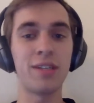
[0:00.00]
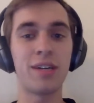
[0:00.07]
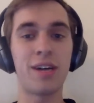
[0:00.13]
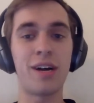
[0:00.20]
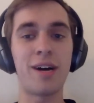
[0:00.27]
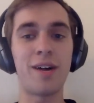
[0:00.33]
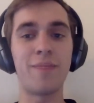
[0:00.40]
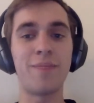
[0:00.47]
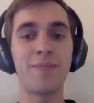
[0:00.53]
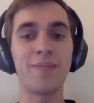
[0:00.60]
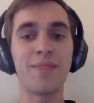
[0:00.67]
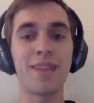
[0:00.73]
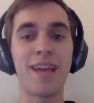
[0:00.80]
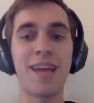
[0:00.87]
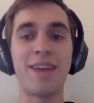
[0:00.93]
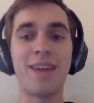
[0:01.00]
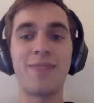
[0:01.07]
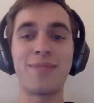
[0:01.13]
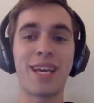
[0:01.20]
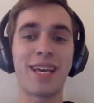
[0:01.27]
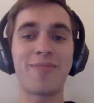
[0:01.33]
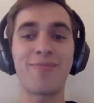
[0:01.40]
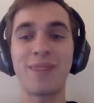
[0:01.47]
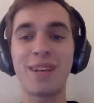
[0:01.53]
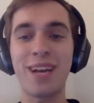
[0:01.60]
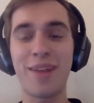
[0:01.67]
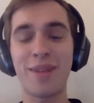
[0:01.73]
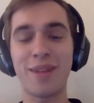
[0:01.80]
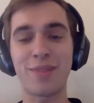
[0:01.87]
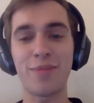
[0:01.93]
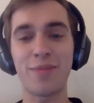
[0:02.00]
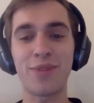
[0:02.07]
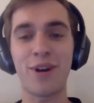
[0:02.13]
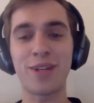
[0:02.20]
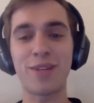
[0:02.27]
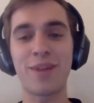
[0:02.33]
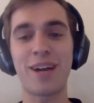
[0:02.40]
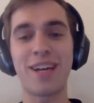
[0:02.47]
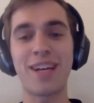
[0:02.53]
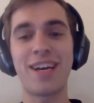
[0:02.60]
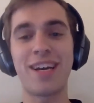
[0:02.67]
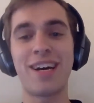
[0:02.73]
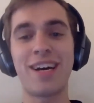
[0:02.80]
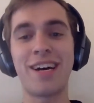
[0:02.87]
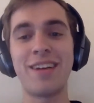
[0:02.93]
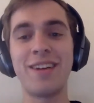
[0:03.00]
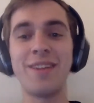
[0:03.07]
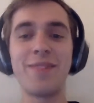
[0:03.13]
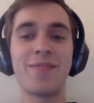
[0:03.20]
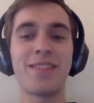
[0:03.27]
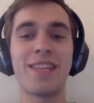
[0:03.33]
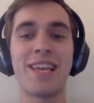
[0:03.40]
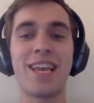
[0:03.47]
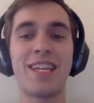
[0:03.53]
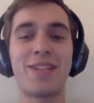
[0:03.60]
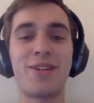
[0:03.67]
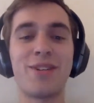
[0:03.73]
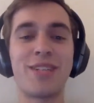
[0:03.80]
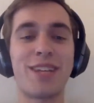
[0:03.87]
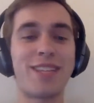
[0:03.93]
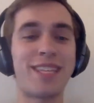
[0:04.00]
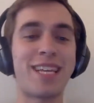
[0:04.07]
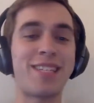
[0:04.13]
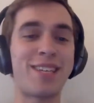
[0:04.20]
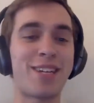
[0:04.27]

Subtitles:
And like kind of as we've talked about, it turns out that that's